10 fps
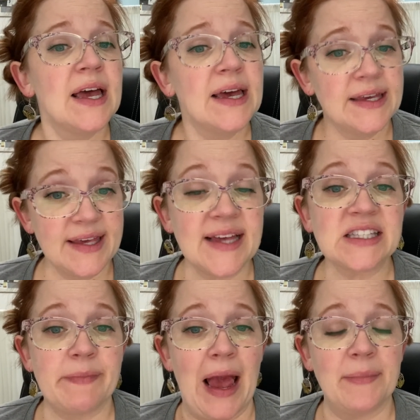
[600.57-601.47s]

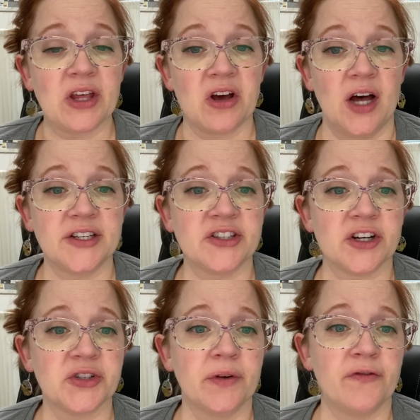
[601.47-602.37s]
Yes, ma'am, and the contents
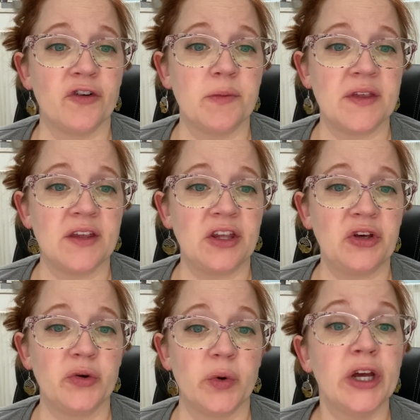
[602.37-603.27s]
are to inform me that
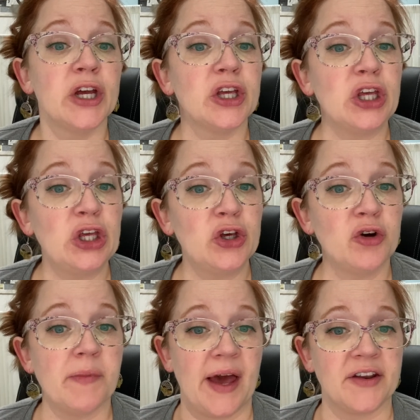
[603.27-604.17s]
you,
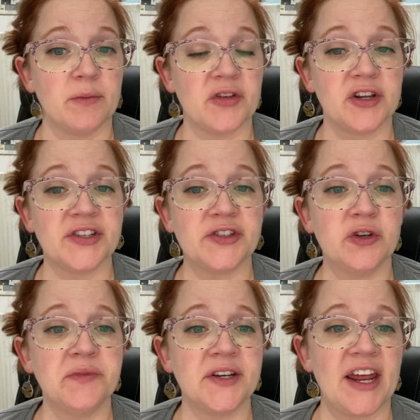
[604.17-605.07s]
You, madam, with an
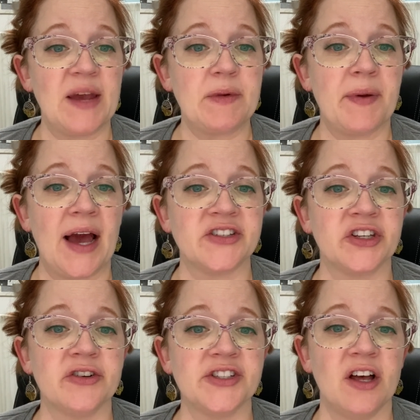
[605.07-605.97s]
assumed name and
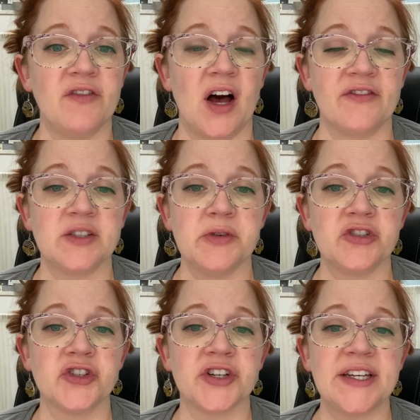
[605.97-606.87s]
passing yourself off as
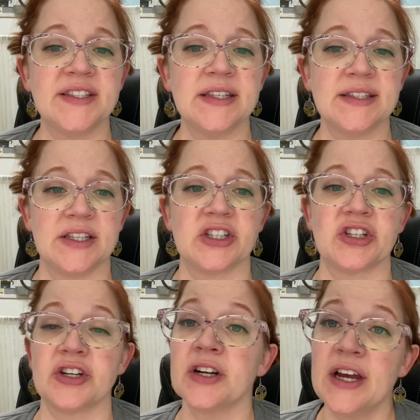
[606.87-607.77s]
Mr. Tracy's
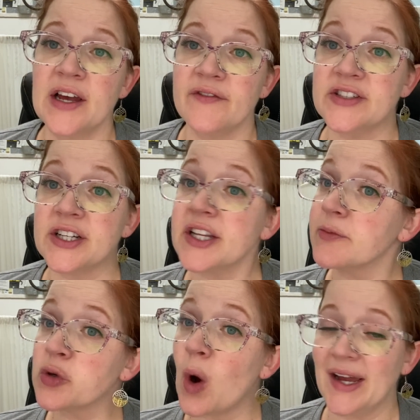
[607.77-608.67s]
sister, visited
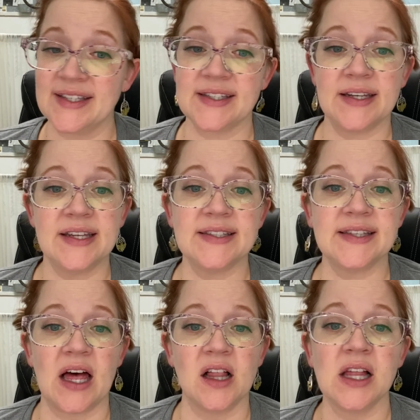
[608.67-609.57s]
him twice in his
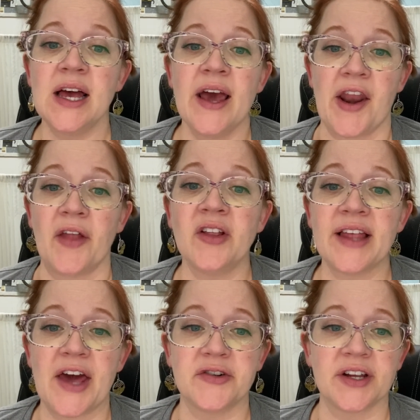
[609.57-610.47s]
cell, and on the
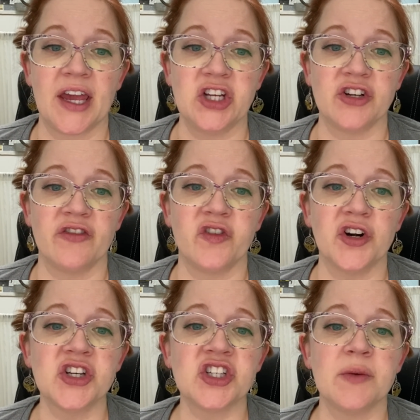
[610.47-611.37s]
latter occasion
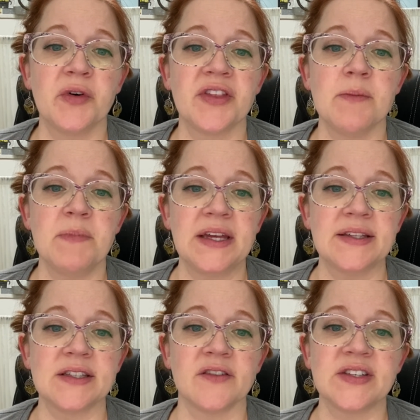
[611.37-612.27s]
furnished him with the
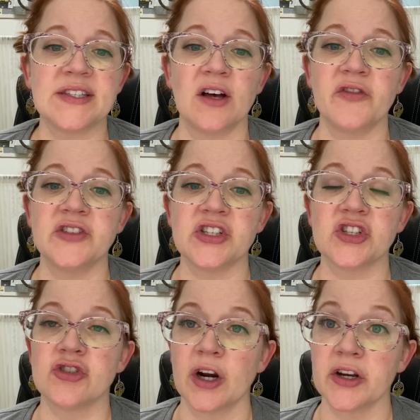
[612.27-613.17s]
means of
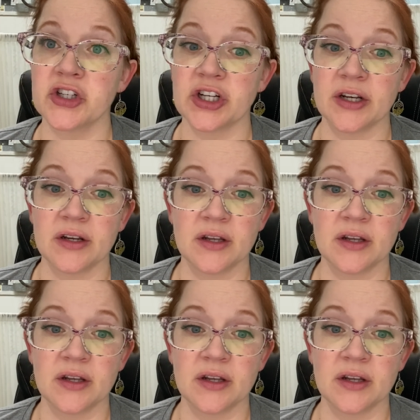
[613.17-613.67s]
self-destruction.